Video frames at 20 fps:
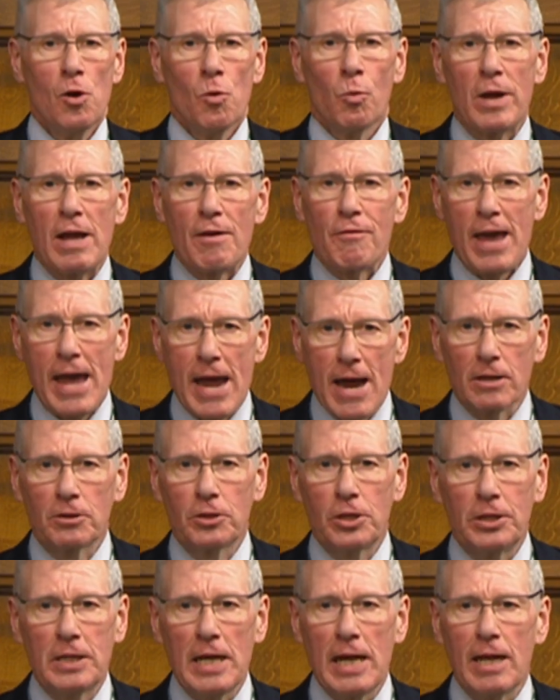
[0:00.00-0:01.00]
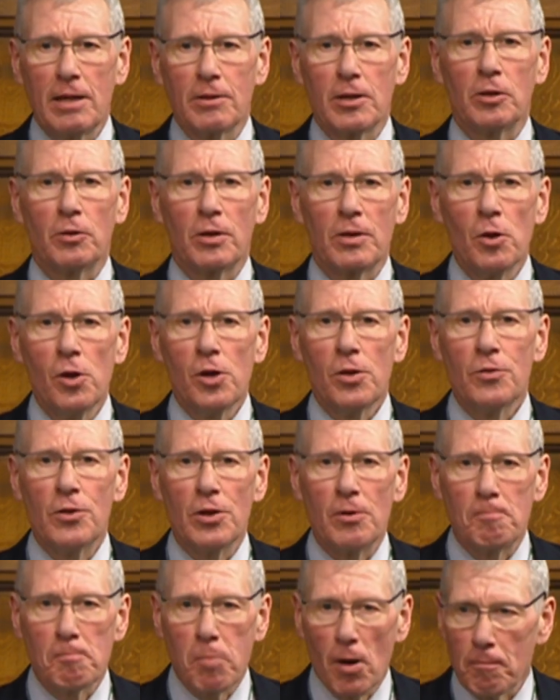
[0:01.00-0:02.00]
We have heard today that
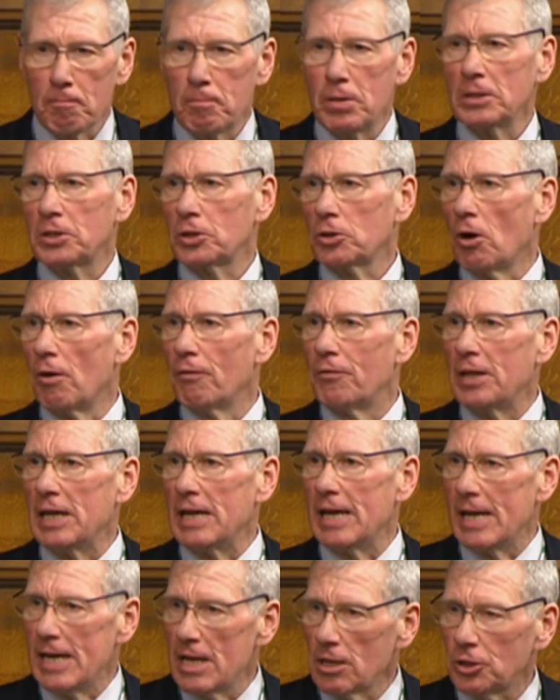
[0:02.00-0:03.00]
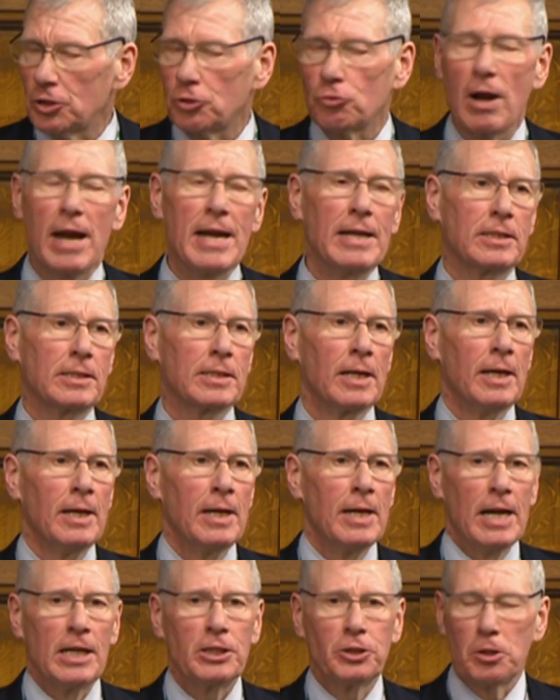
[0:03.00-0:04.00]
the purpose of the airstrikes
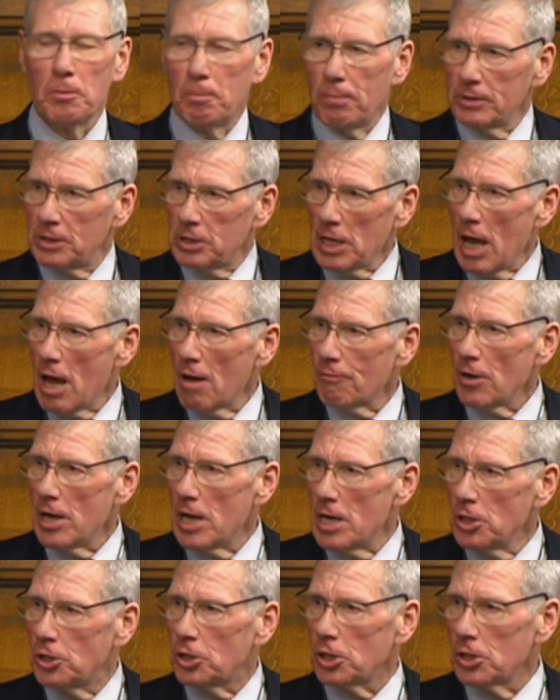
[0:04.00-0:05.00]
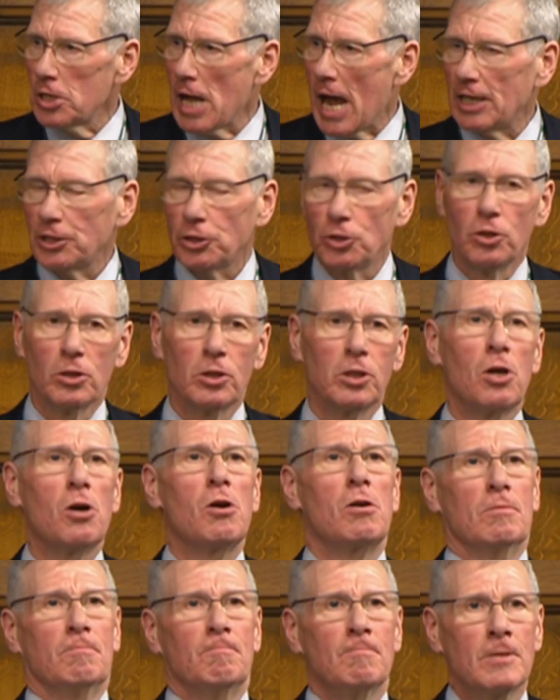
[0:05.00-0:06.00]
is to preserve international
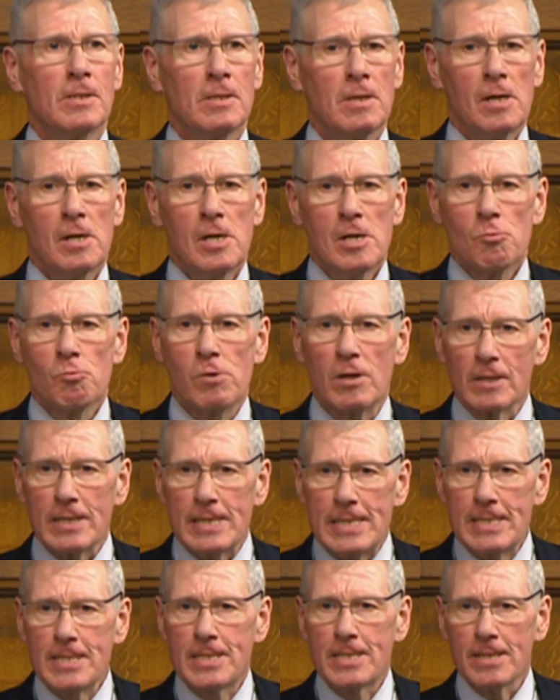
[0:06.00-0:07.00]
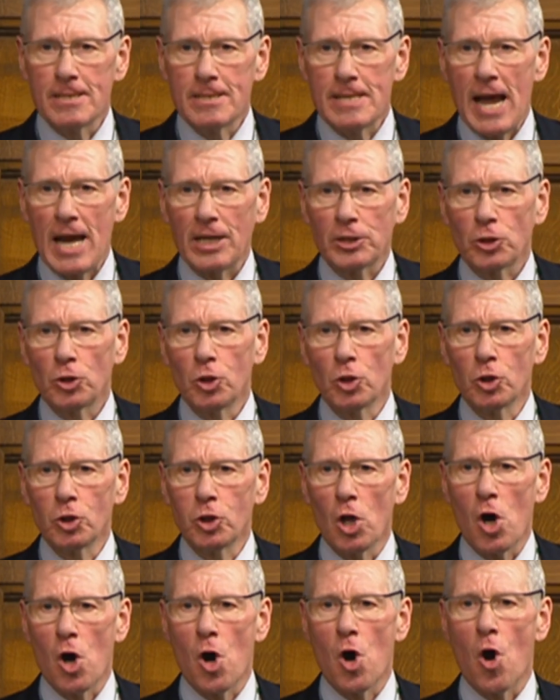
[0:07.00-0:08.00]
law. Well, international
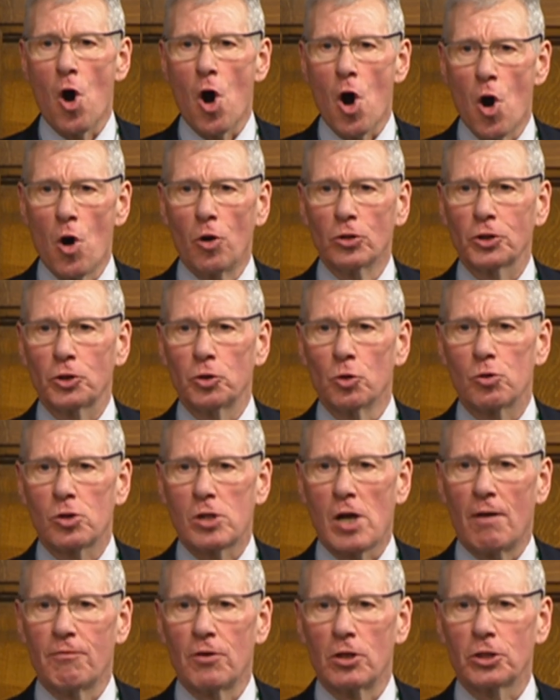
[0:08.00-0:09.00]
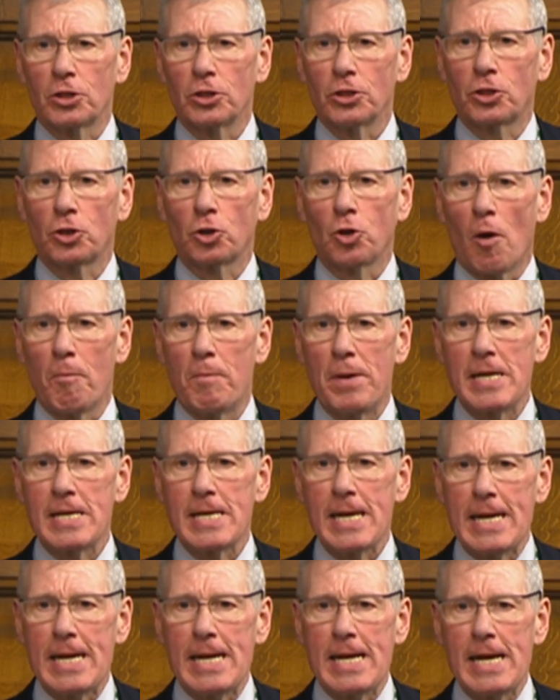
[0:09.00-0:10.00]
law also covers
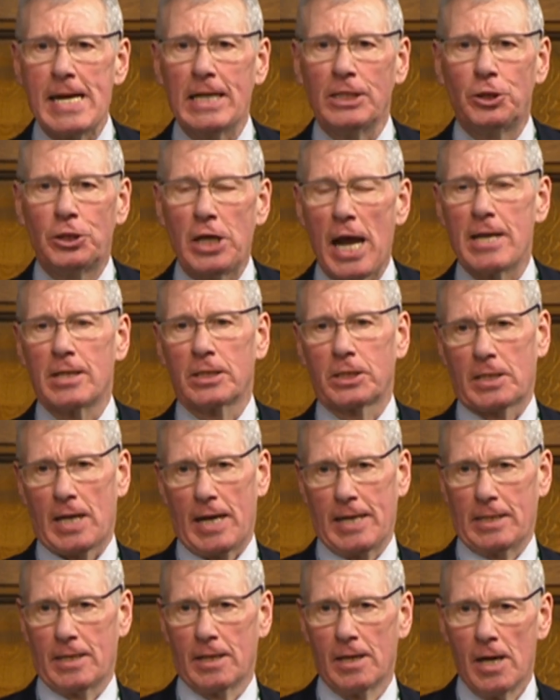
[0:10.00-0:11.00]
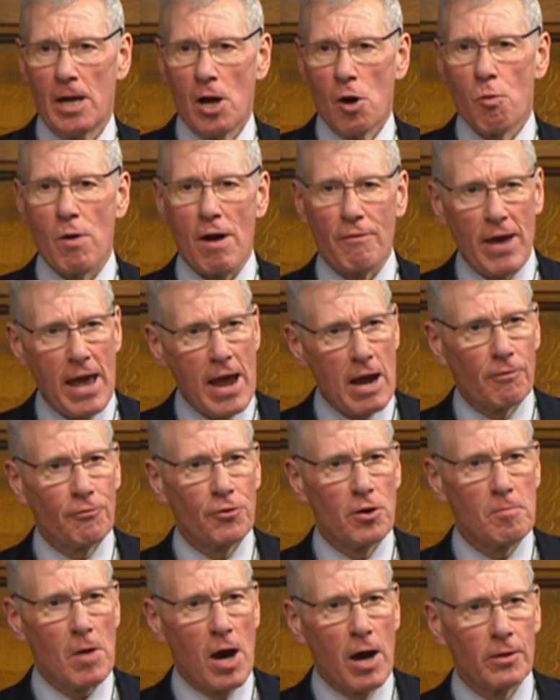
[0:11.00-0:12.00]
stopping a genocide. We have heard
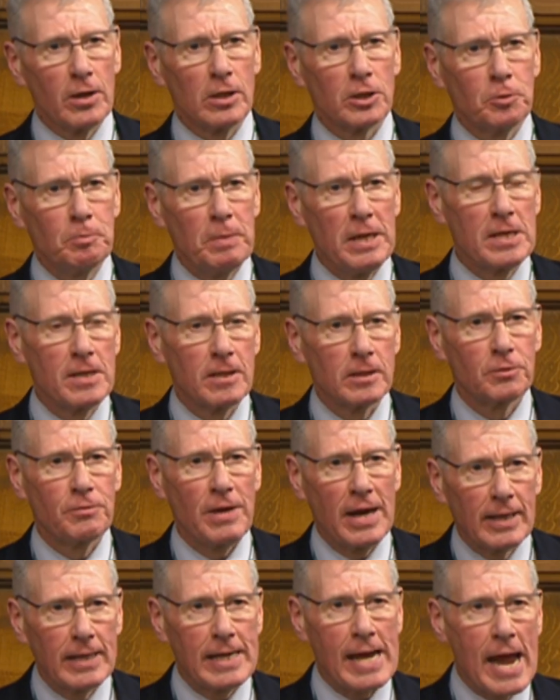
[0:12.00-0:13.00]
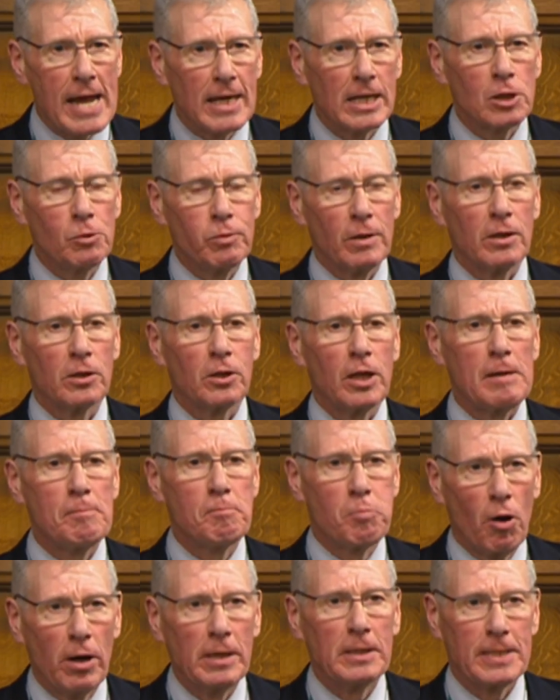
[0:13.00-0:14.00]
from other speakers very eloquently
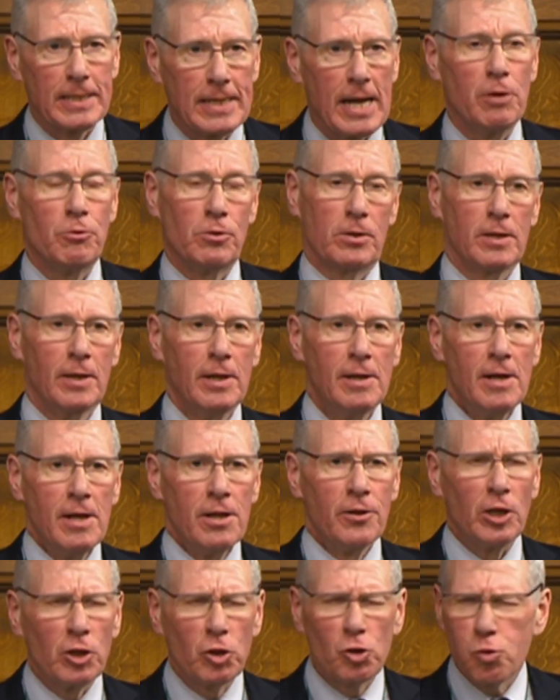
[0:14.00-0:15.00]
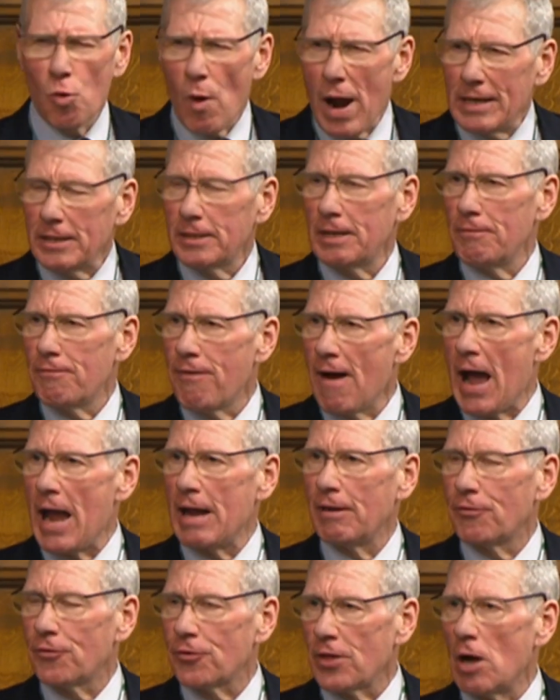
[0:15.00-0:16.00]
pointing out that
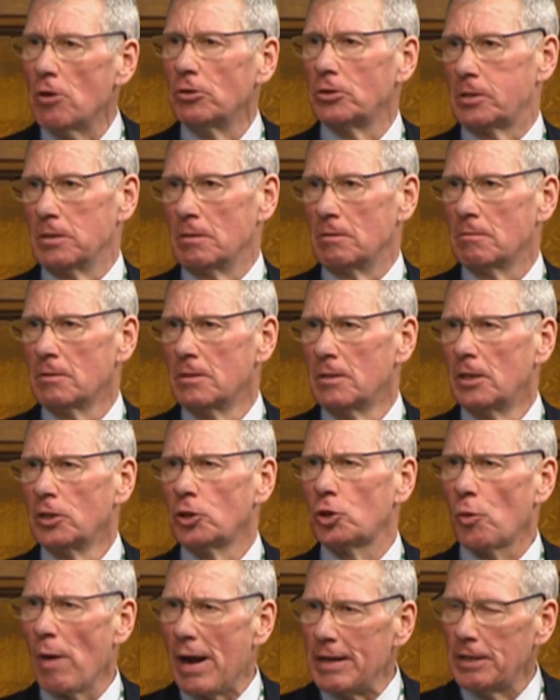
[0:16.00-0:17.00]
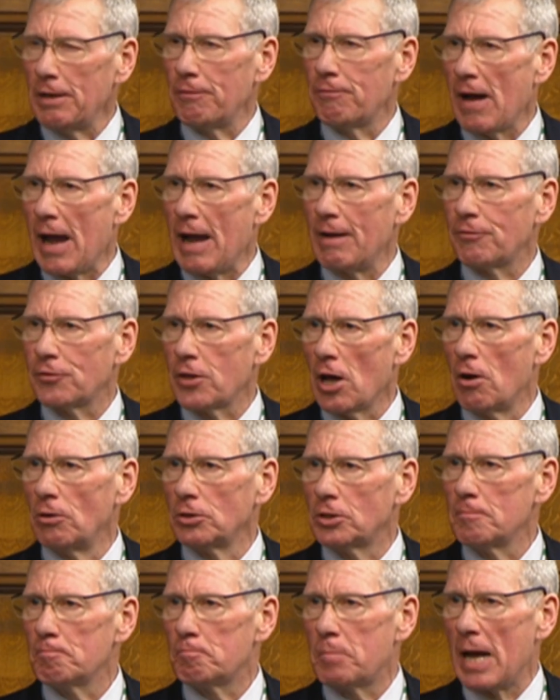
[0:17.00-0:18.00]
25,000
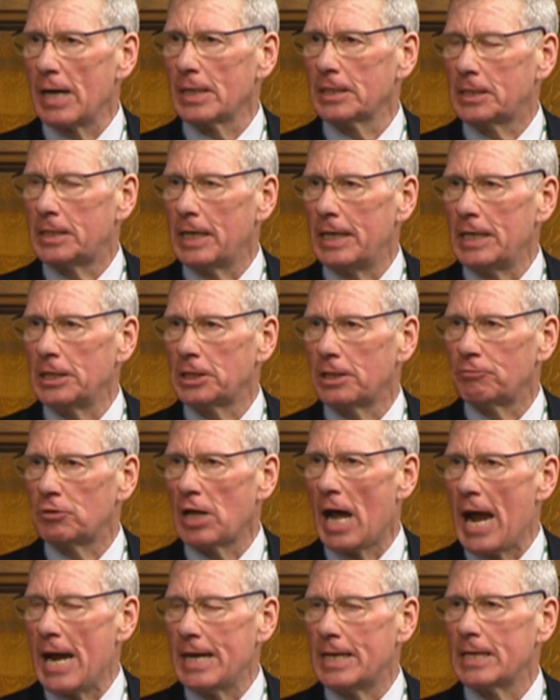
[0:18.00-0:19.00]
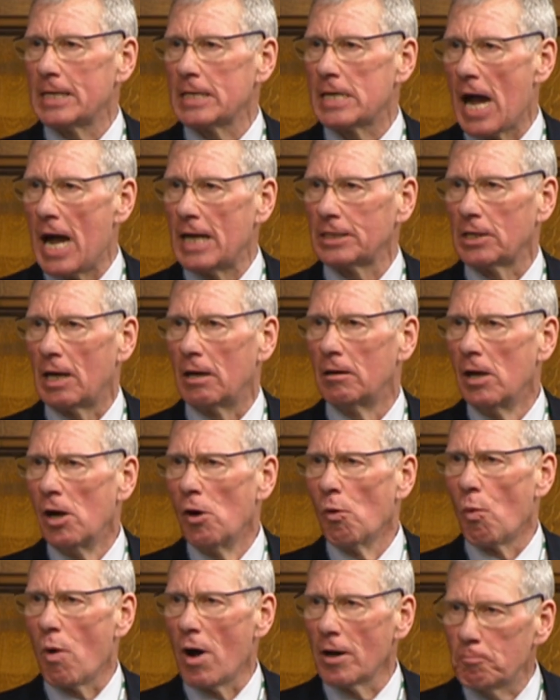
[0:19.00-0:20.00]
Palestinians have died in Gaza.
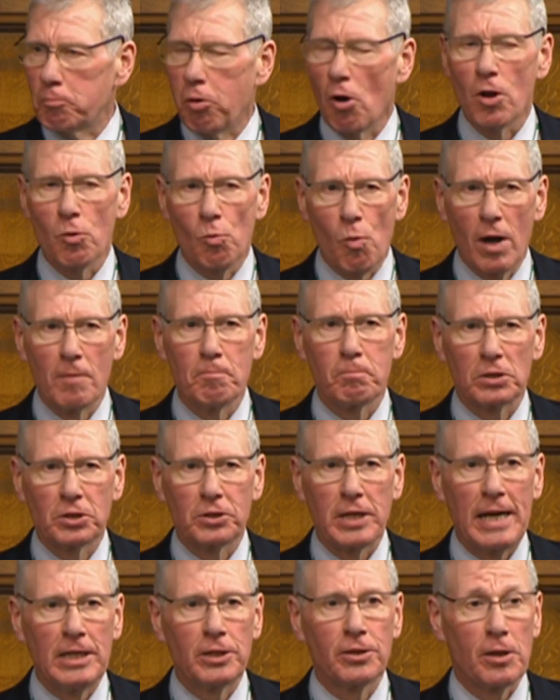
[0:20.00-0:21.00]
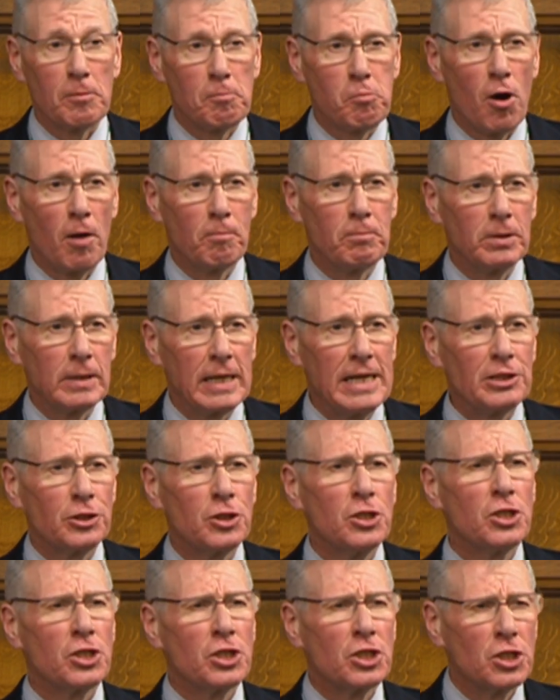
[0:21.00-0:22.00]
1.1% of the
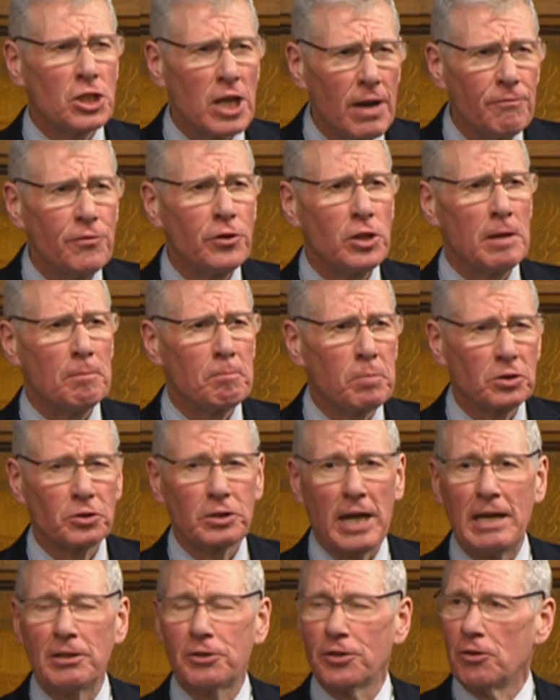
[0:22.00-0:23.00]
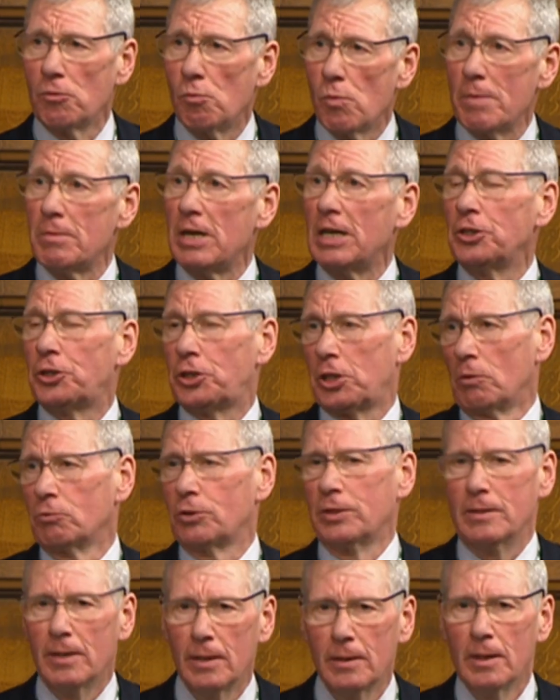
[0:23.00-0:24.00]
population, 70% of them women and children.